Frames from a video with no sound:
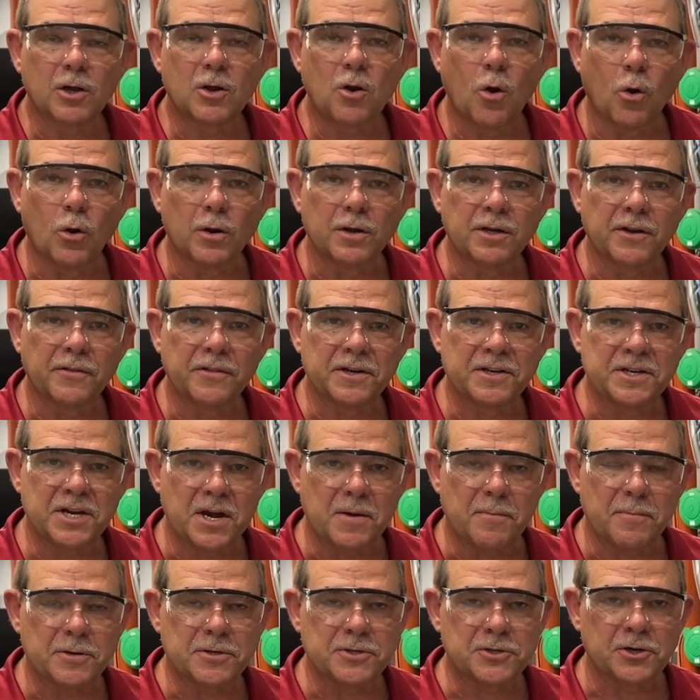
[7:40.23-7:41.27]
according to the
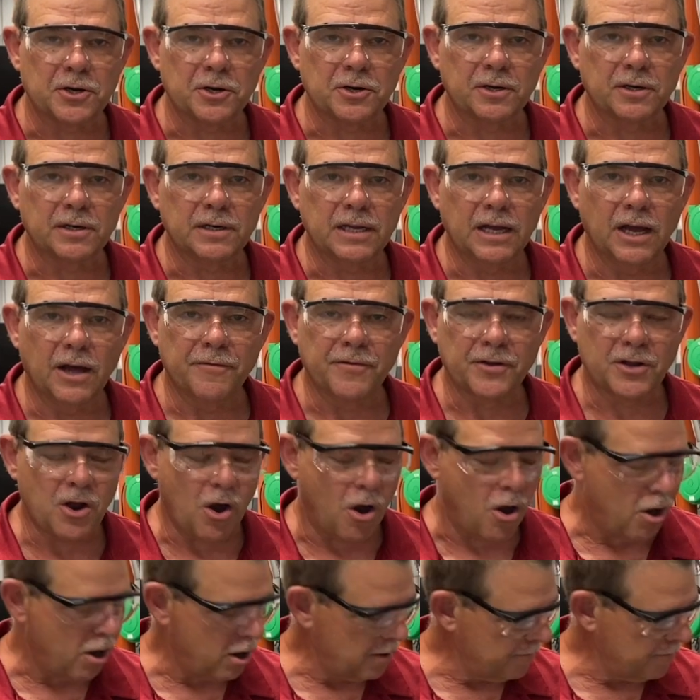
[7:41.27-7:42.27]
temperature of the car,